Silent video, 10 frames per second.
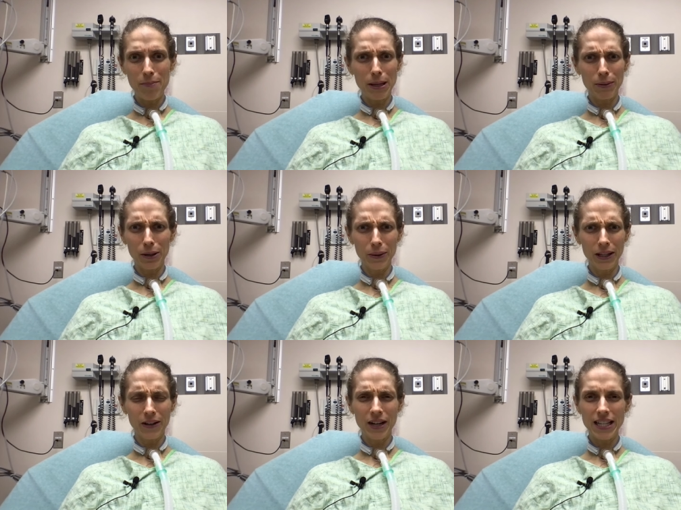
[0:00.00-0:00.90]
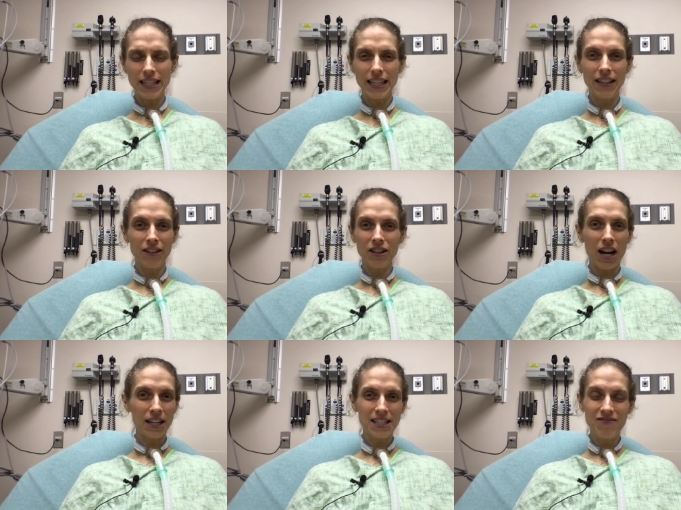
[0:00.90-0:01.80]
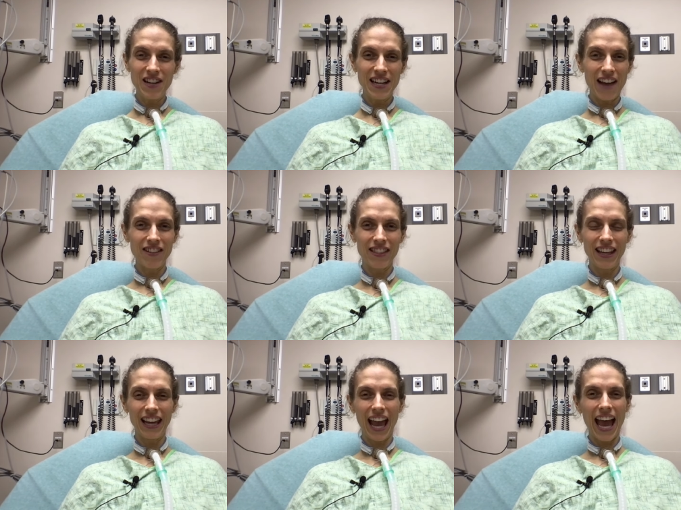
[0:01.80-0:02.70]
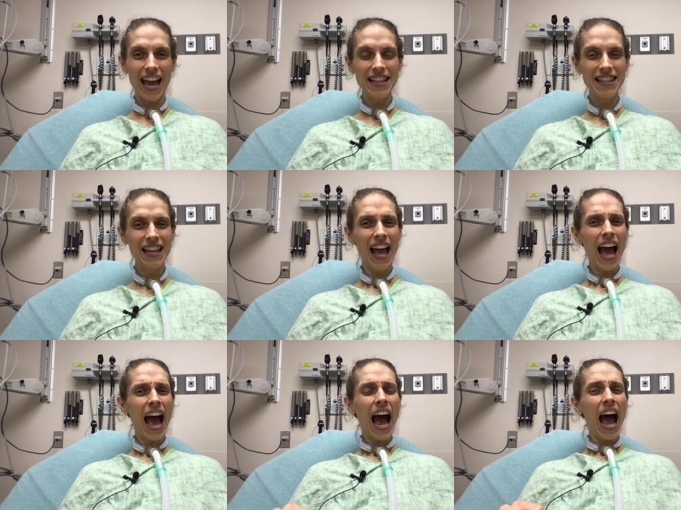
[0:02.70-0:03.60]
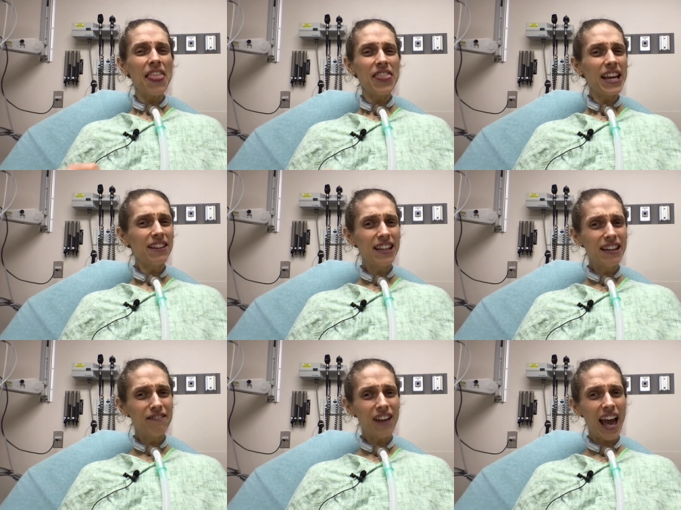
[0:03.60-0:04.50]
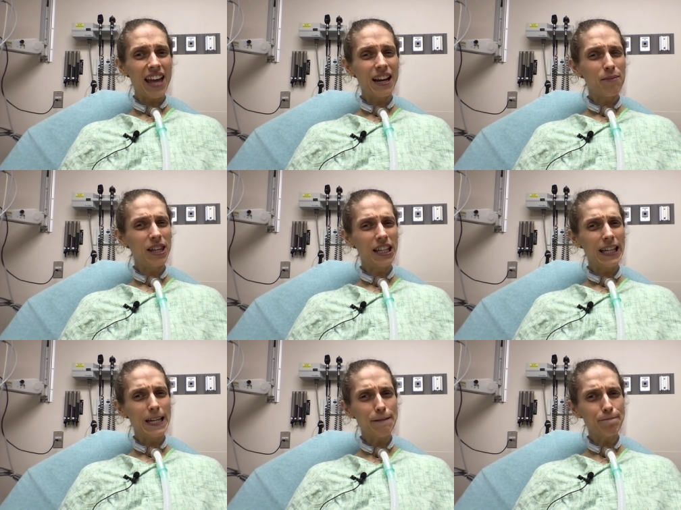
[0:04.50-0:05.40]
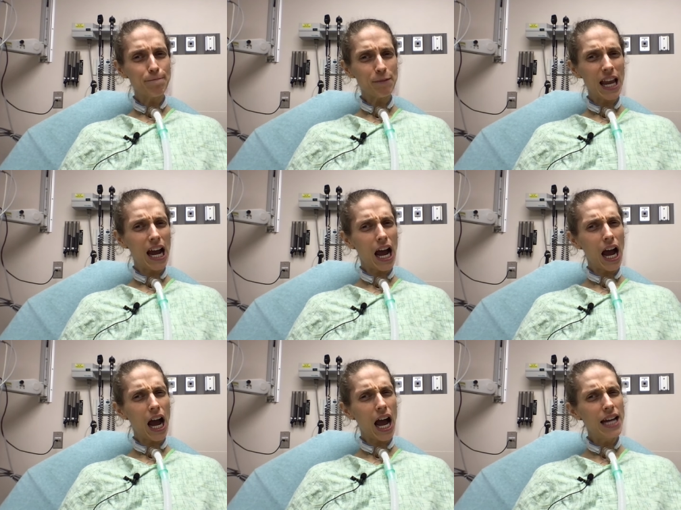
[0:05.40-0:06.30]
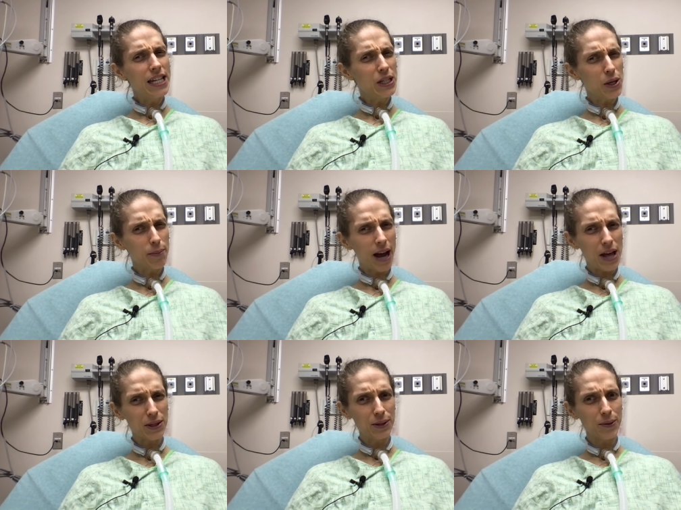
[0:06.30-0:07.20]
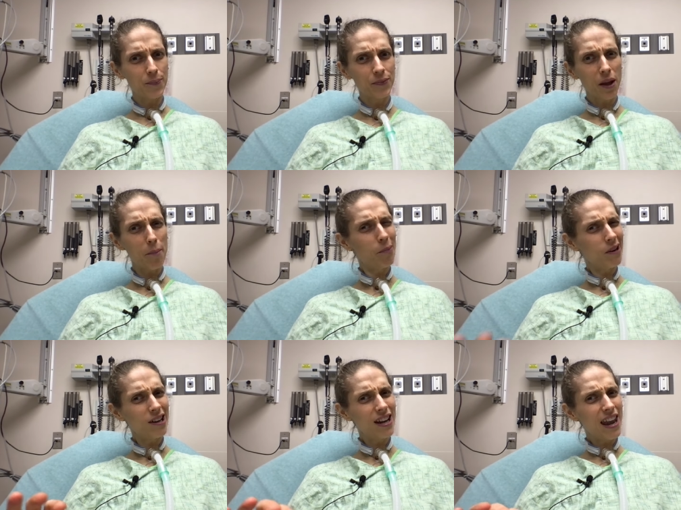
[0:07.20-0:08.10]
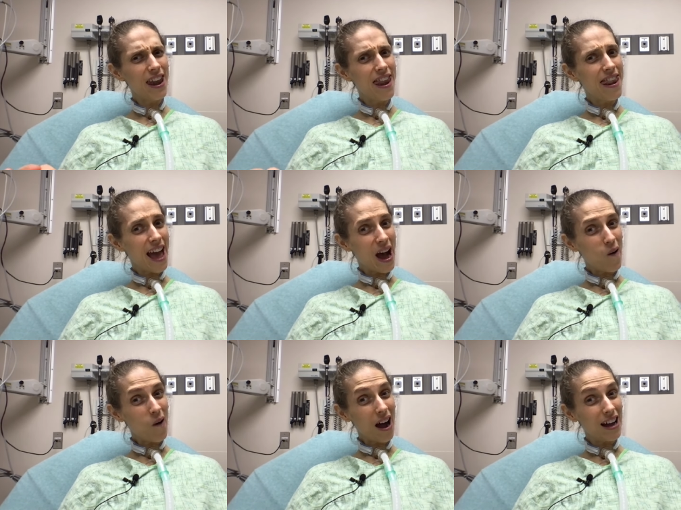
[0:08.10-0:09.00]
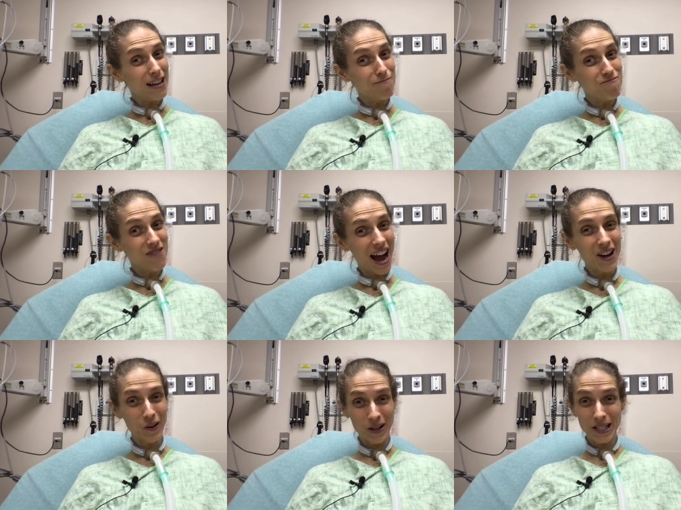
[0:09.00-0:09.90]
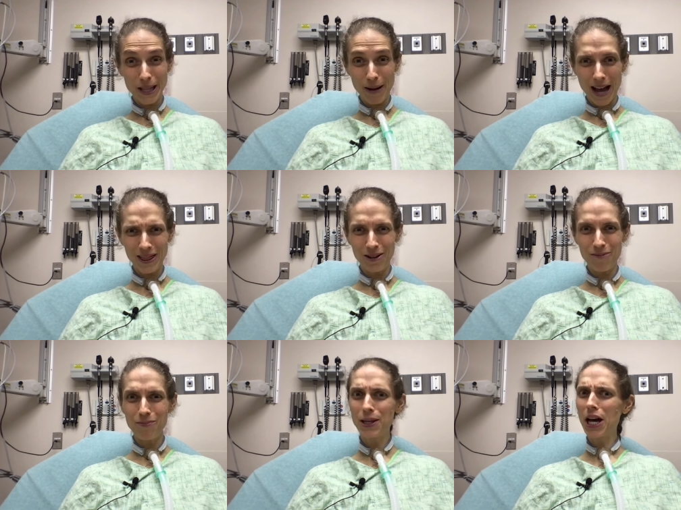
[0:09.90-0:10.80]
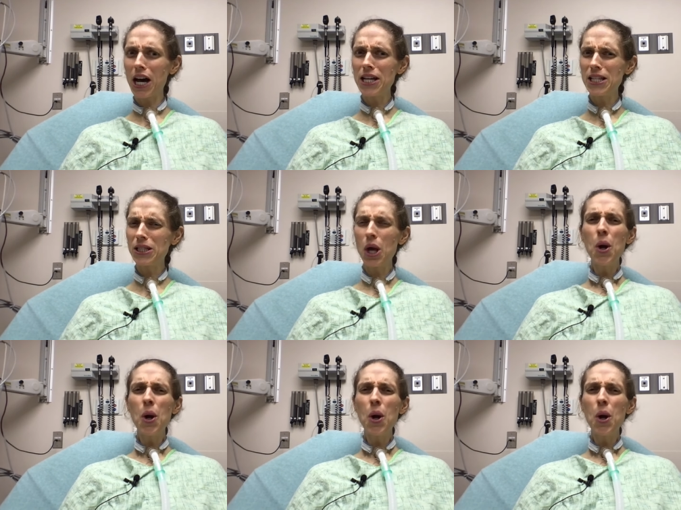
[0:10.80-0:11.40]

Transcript: People are really crazy. They're talking to me and everything. And they leave, and I'm thinking, I need to go to the bathroom. But now I am not going to the bathroom because